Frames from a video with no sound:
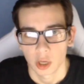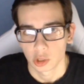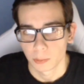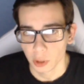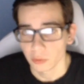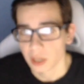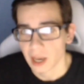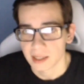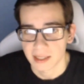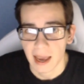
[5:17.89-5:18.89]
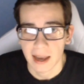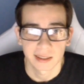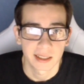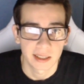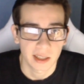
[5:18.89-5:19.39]
To prove you guys that,
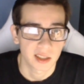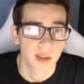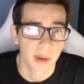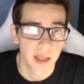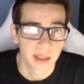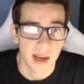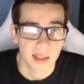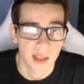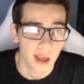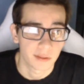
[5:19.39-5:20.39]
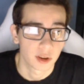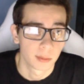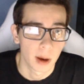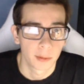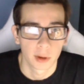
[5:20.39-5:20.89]
here are some ideas that I've come
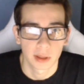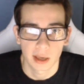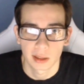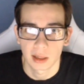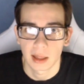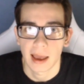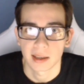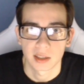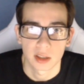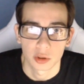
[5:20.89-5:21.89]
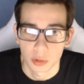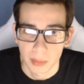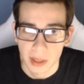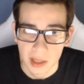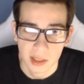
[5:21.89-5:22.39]
up with in the last 2
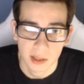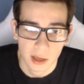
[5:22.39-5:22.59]
minutes.